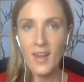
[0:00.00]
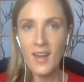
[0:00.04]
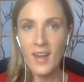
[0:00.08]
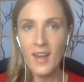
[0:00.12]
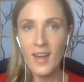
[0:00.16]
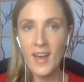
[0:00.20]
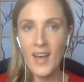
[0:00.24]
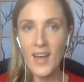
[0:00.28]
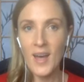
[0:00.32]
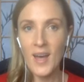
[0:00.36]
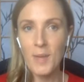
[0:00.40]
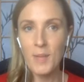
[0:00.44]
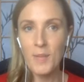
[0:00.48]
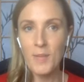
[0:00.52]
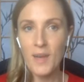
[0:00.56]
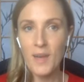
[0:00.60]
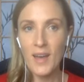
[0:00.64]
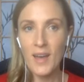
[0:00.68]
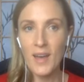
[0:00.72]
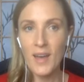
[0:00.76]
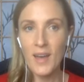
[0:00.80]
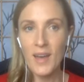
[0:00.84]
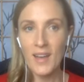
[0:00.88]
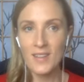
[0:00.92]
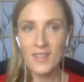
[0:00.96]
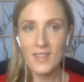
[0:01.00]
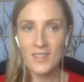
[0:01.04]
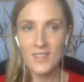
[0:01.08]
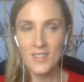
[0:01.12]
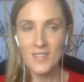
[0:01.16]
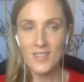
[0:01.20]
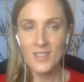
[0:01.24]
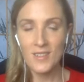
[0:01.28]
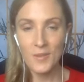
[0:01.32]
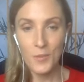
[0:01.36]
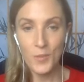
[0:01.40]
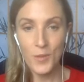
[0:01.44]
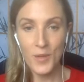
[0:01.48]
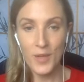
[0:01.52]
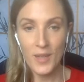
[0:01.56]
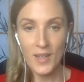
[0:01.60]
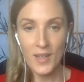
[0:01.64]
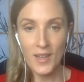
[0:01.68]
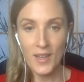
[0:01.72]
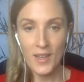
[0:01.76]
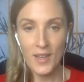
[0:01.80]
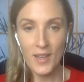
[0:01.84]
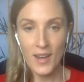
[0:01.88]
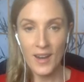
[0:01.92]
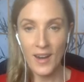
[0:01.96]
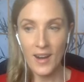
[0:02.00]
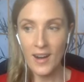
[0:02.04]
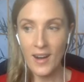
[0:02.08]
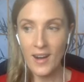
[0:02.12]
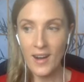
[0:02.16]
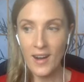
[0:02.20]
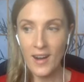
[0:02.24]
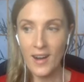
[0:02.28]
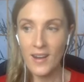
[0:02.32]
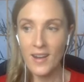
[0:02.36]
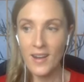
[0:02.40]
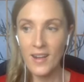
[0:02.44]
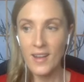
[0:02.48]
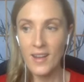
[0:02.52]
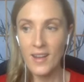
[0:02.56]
And we are